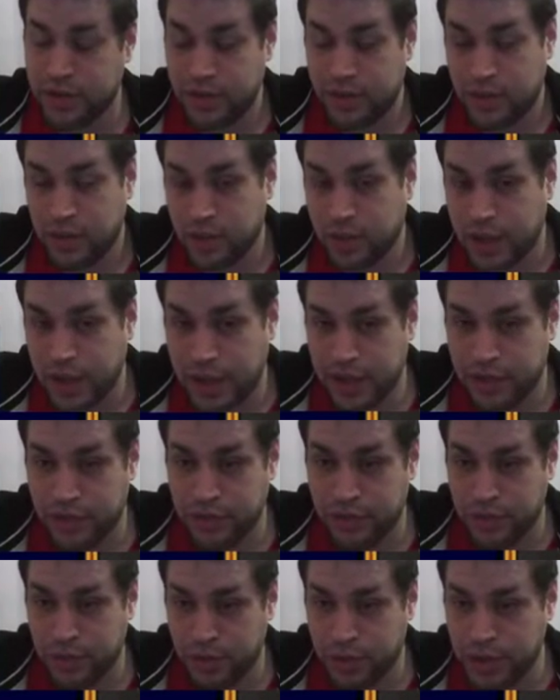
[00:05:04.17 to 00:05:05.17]
still get in
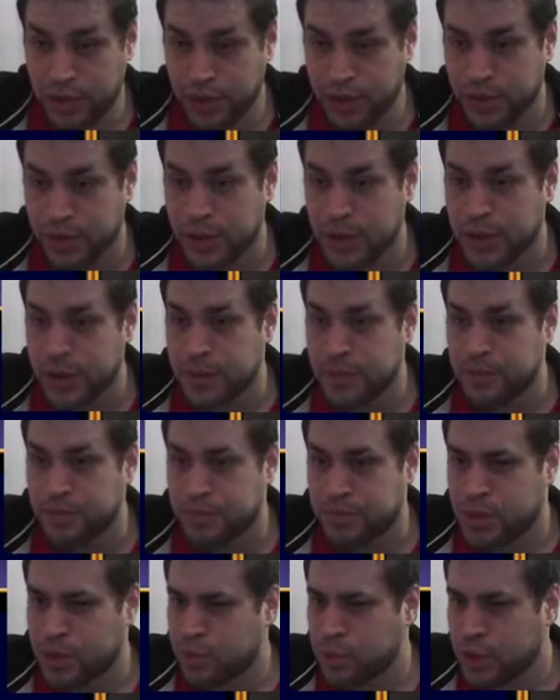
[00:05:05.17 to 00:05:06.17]
from here.
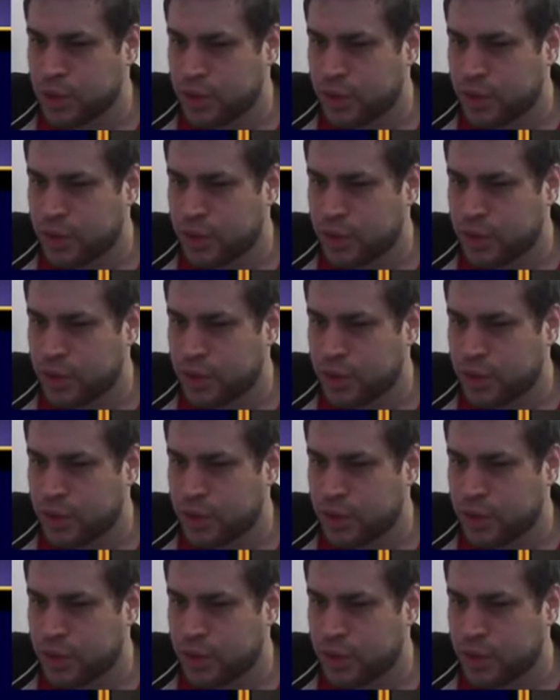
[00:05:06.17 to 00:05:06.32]
But we're